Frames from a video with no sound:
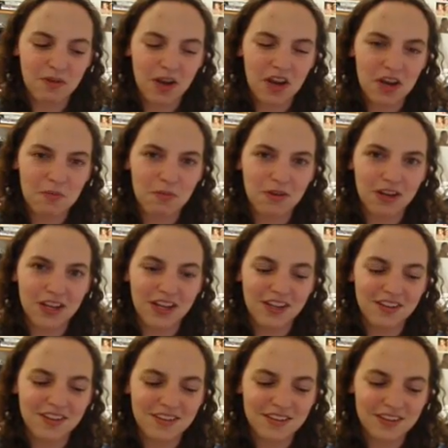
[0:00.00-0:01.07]
wearing
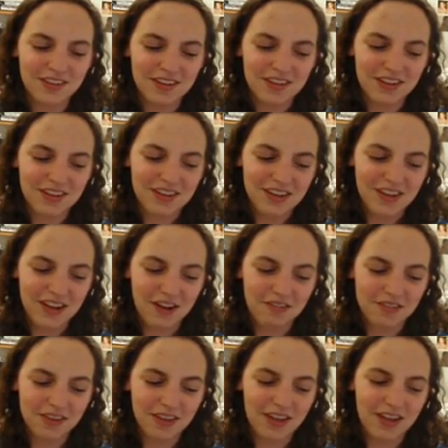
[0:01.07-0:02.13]
capris, and I
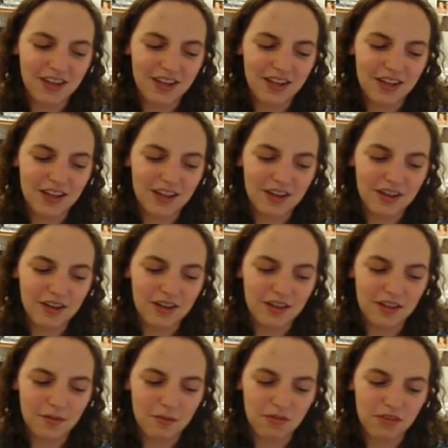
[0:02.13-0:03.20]
was like, and
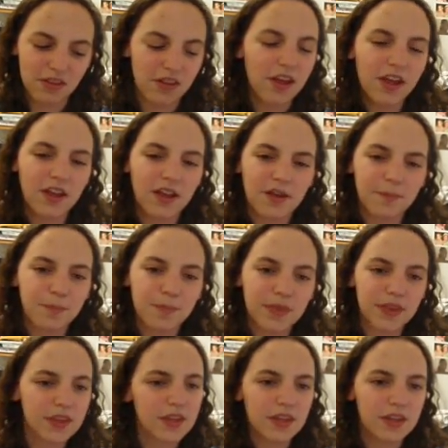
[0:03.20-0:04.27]
someone was like,
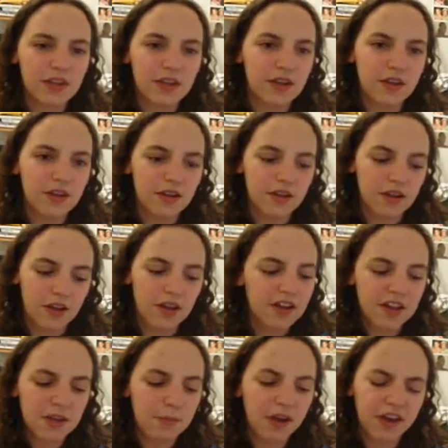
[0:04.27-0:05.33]
oh,
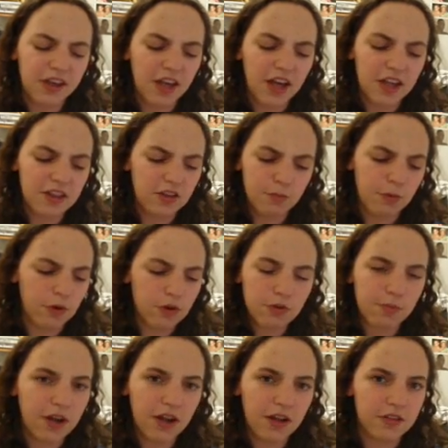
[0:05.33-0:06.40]
les Américains ne portent
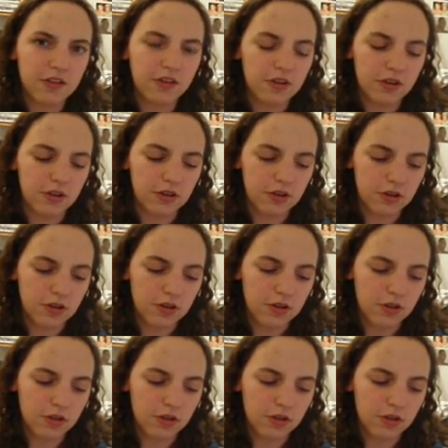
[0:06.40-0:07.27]
pas des